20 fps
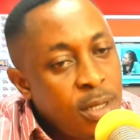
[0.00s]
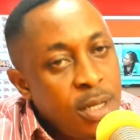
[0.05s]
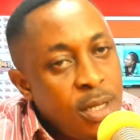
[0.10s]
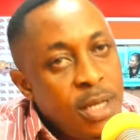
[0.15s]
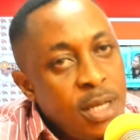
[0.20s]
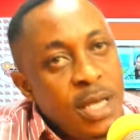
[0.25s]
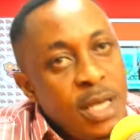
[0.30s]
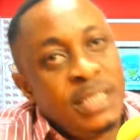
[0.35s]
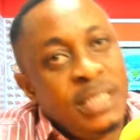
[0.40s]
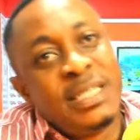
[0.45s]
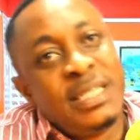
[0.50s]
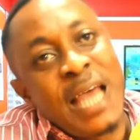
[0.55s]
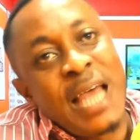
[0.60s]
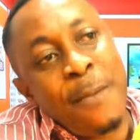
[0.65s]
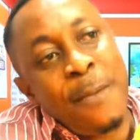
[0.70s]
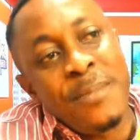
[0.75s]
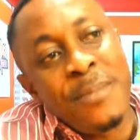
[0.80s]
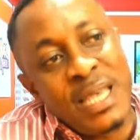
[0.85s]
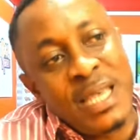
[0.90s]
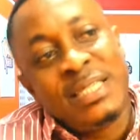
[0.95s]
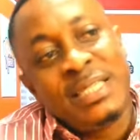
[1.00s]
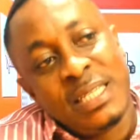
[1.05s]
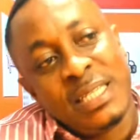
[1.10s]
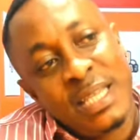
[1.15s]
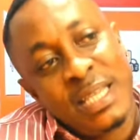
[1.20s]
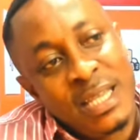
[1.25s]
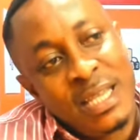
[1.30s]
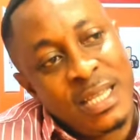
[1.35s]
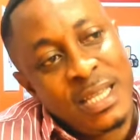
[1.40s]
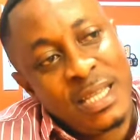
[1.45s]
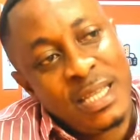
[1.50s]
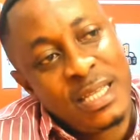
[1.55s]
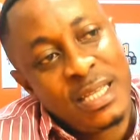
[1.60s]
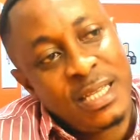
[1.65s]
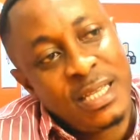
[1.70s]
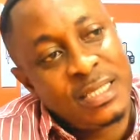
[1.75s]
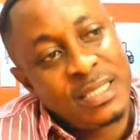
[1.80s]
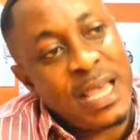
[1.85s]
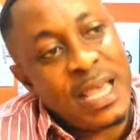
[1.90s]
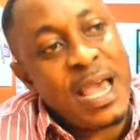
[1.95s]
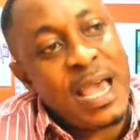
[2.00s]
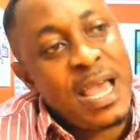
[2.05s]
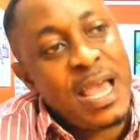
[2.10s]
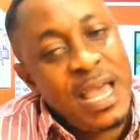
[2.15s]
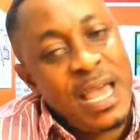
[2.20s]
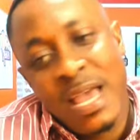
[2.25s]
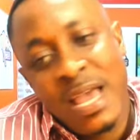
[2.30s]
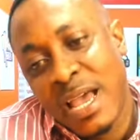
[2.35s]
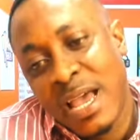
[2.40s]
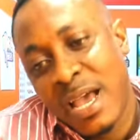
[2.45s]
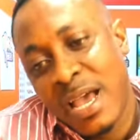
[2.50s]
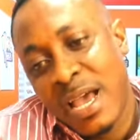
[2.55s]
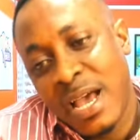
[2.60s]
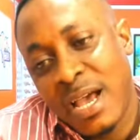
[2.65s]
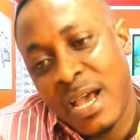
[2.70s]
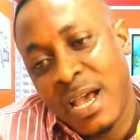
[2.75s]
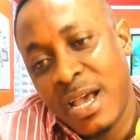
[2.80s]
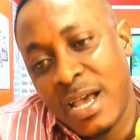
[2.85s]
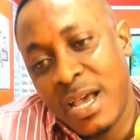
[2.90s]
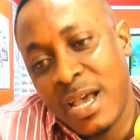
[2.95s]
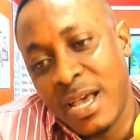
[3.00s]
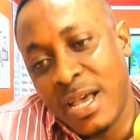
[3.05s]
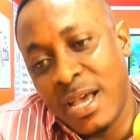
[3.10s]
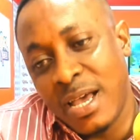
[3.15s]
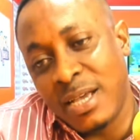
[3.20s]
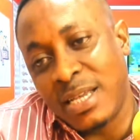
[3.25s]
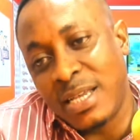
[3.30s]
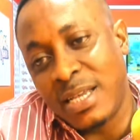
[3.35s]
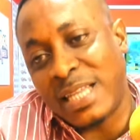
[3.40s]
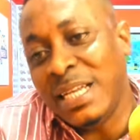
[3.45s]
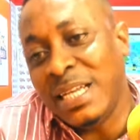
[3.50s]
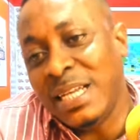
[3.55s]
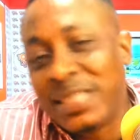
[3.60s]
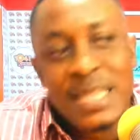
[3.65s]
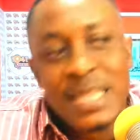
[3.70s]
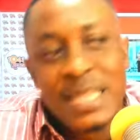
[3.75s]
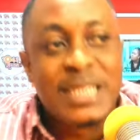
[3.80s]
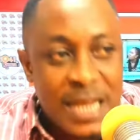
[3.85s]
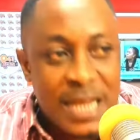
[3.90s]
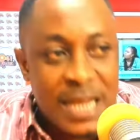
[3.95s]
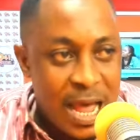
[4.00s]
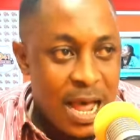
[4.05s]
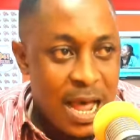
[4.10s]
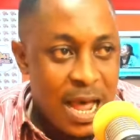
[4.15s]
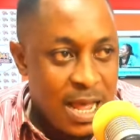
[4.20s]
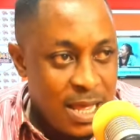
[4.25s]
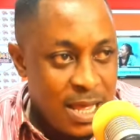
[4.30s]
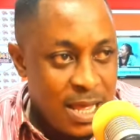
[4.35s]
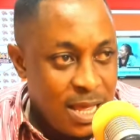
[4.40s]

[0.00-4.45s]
And that means, say, I started season now.